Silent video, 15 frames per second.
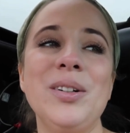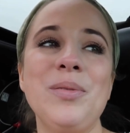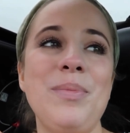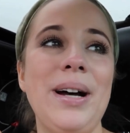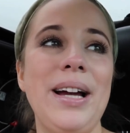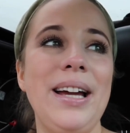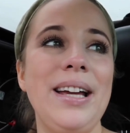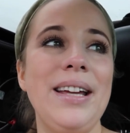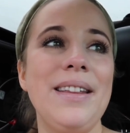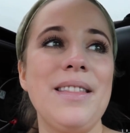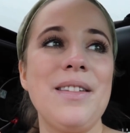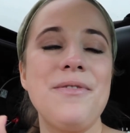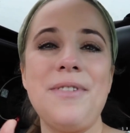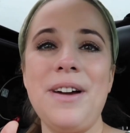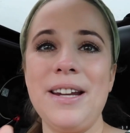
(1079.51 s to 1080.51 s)
But
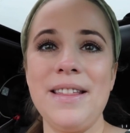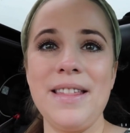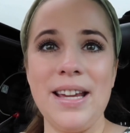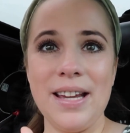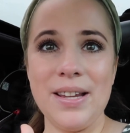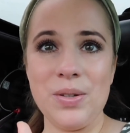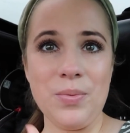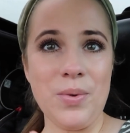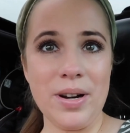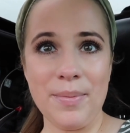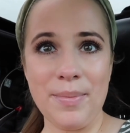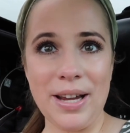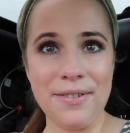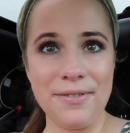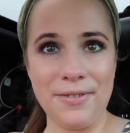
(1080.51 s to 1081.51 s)
the funny thing is, one
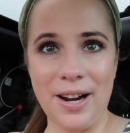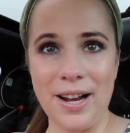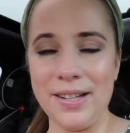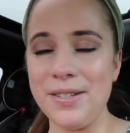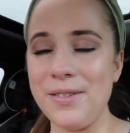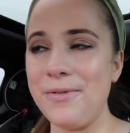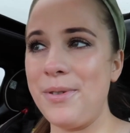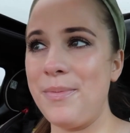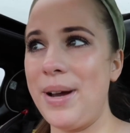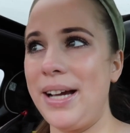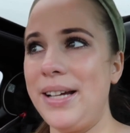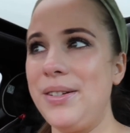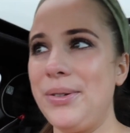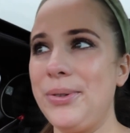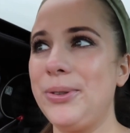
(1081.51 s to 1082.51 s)
of my friends from
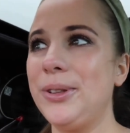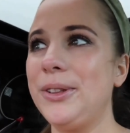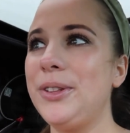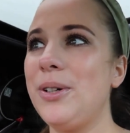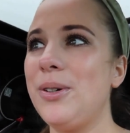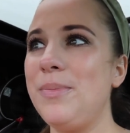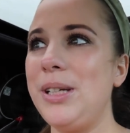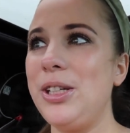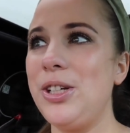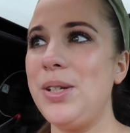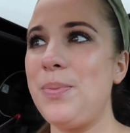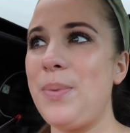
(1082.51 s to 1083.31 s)
high school told me she's